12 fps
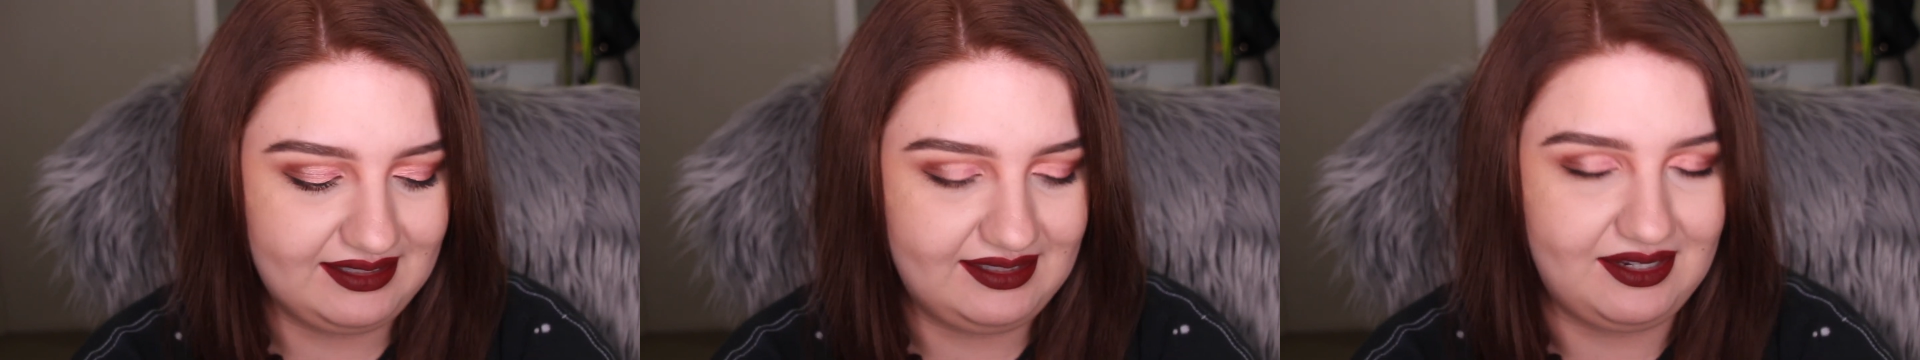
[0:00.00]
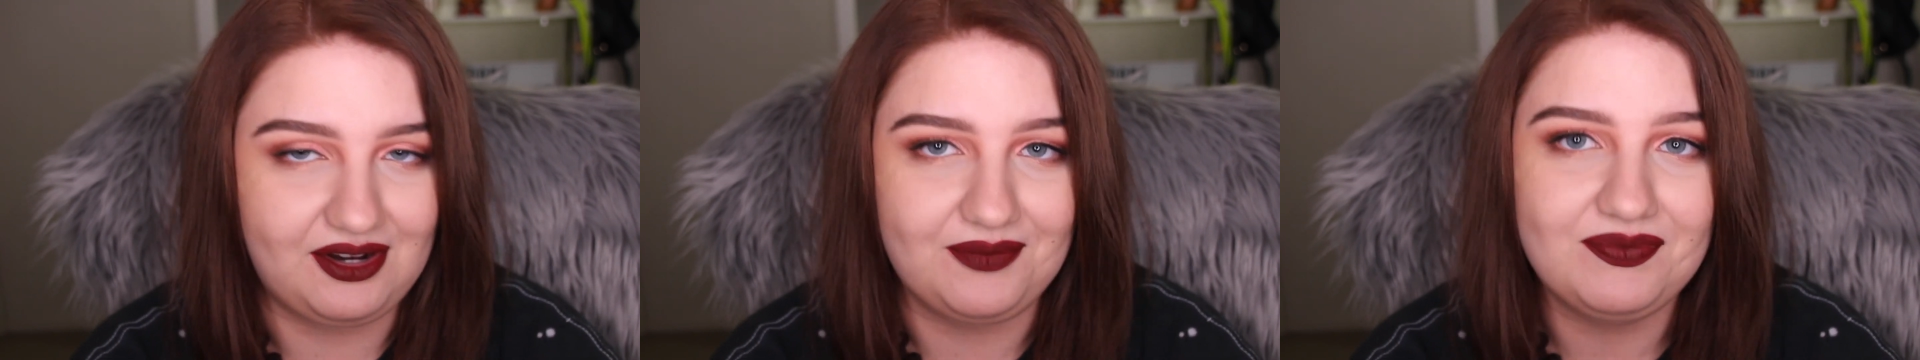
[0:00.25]

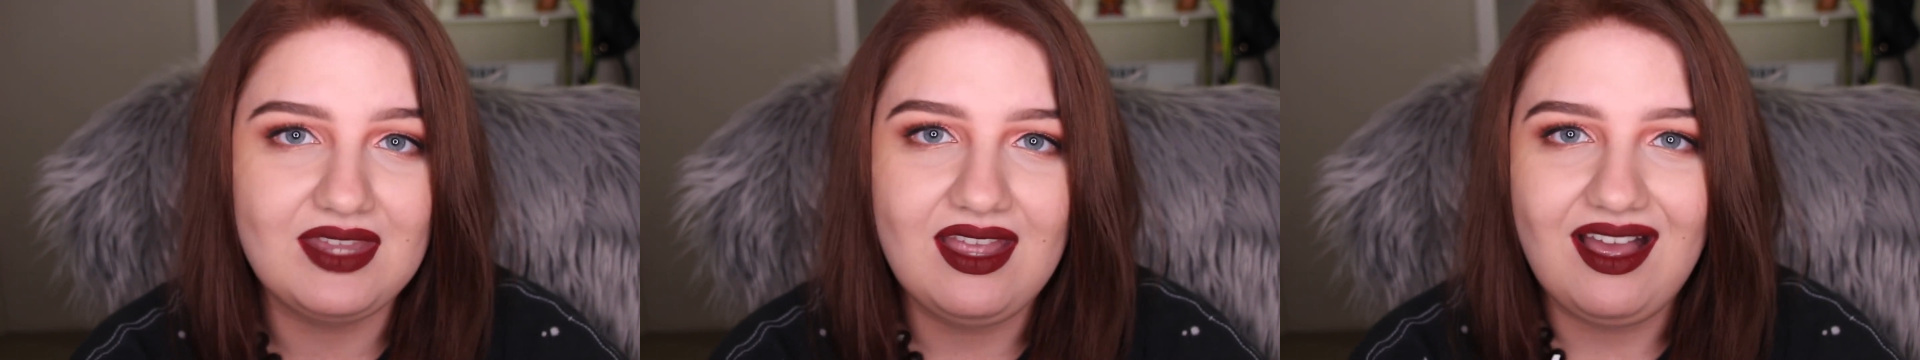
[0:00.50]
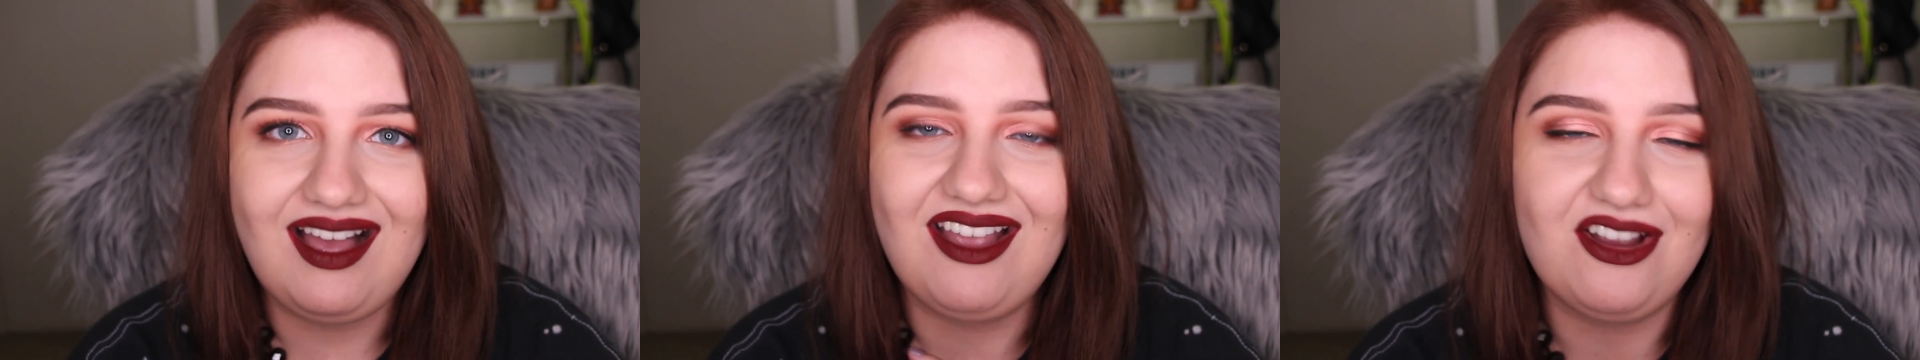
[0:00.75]
So
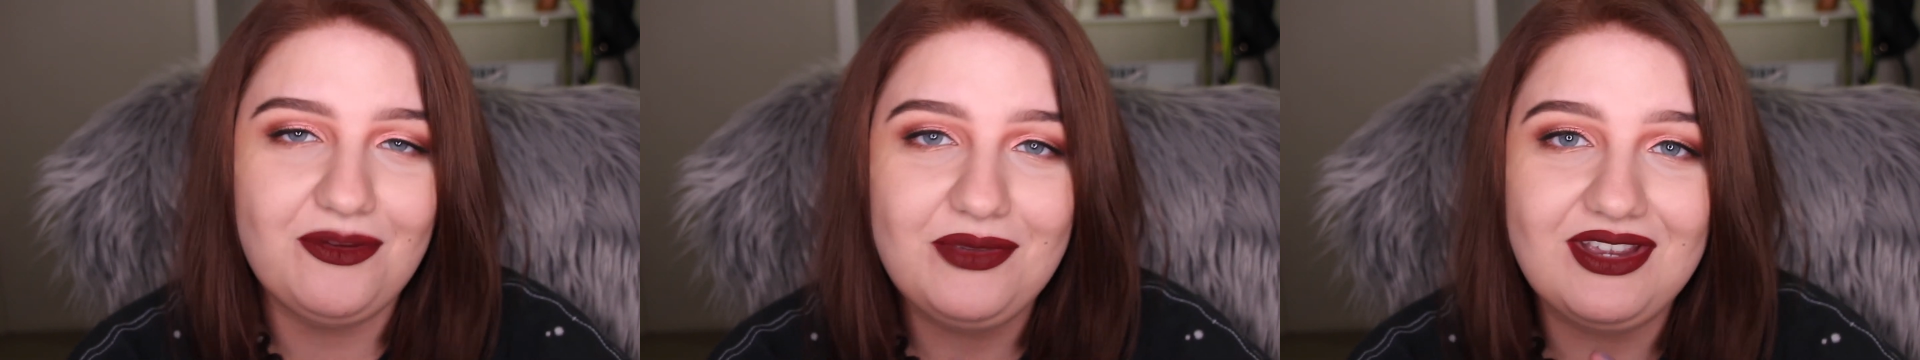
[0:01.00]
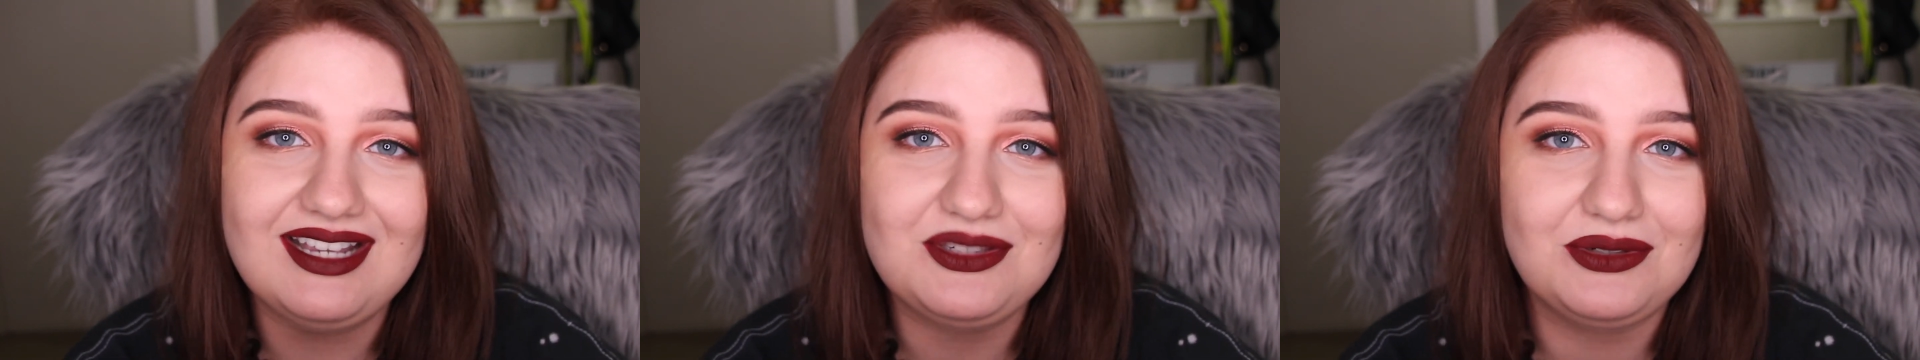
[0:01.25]
I hope
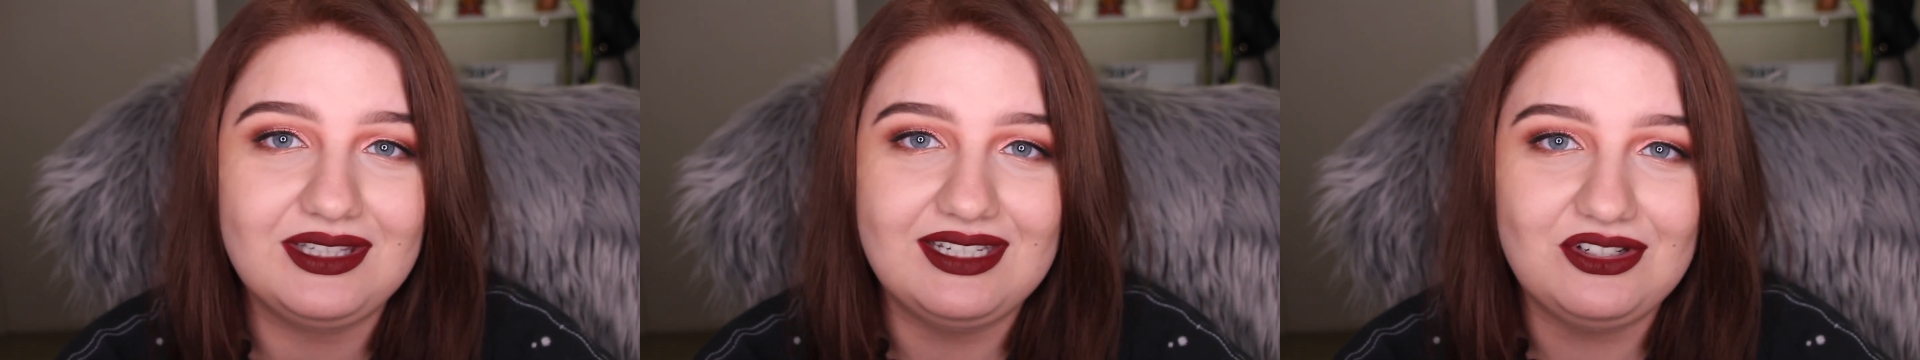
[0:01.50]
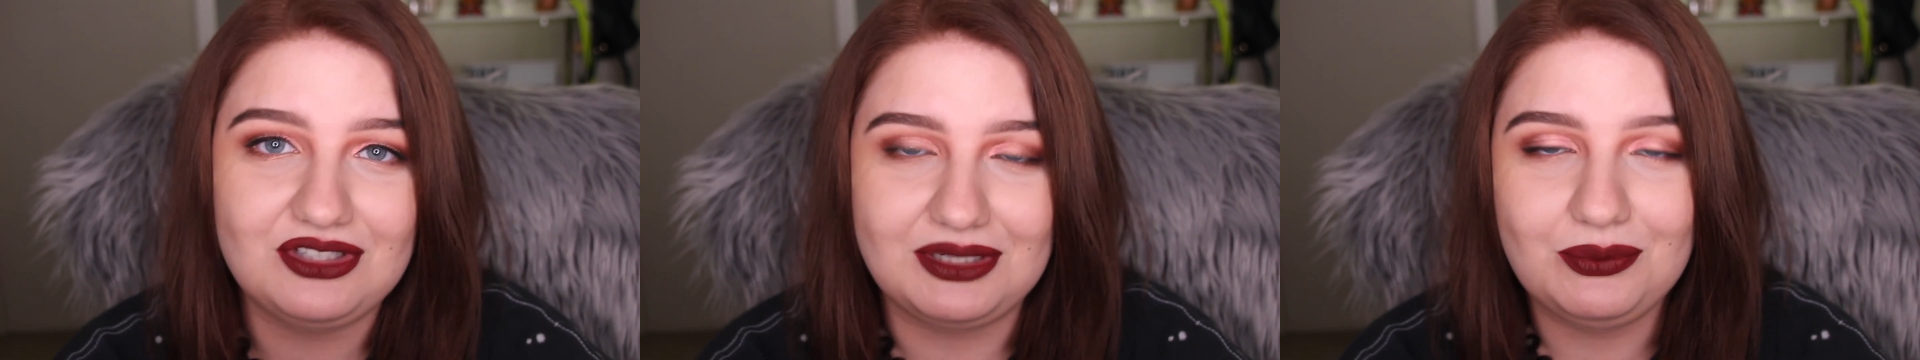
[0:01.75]
you guys really
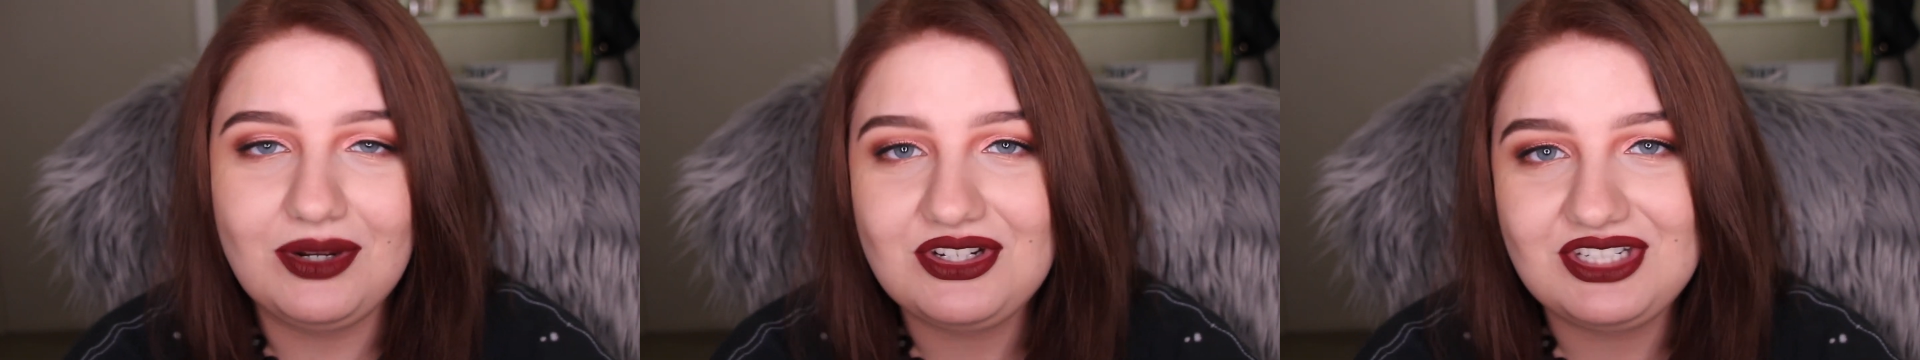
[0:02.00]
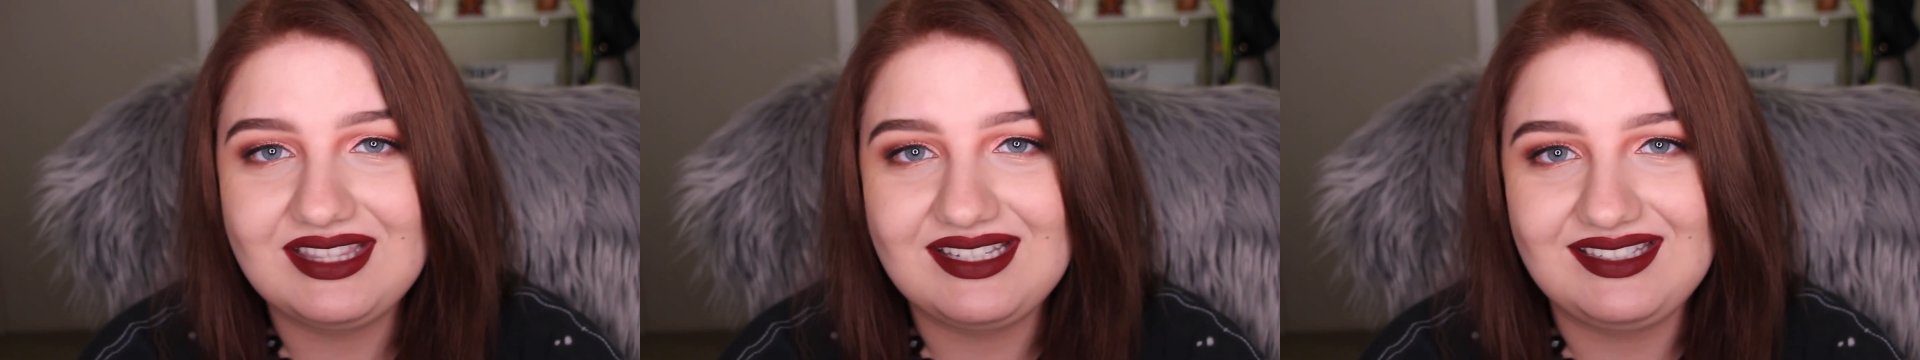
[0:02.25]
enjoyed
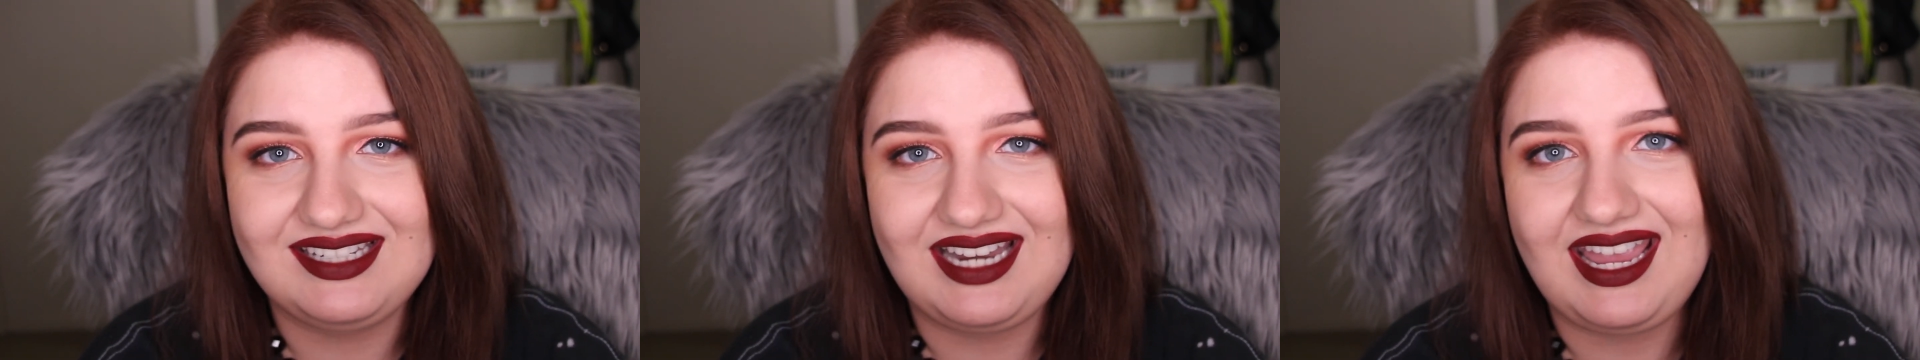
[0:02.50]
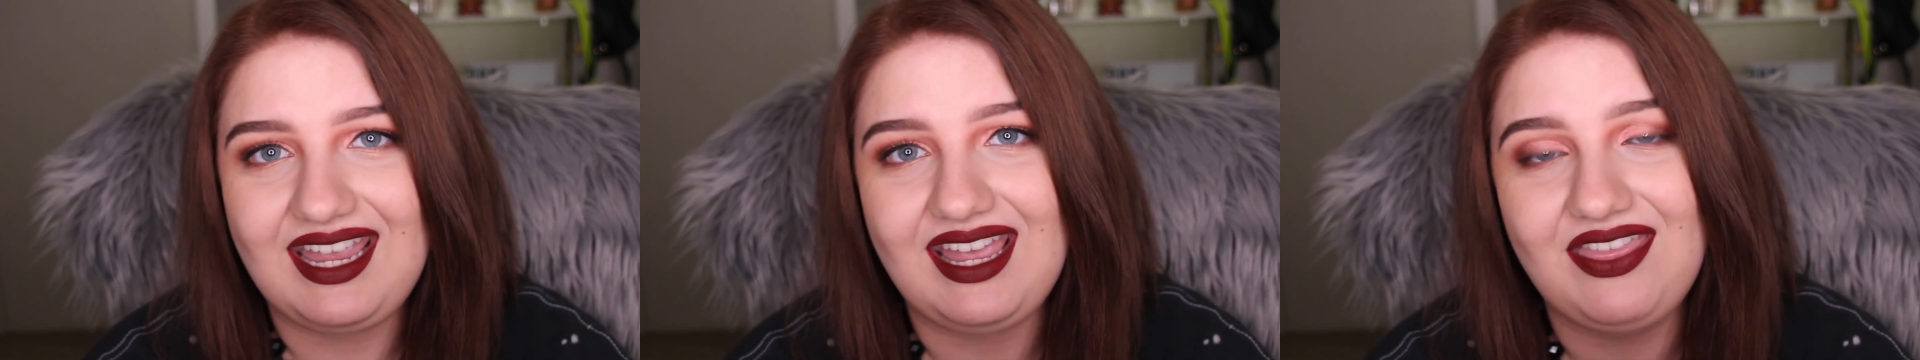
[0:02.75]
watching this today,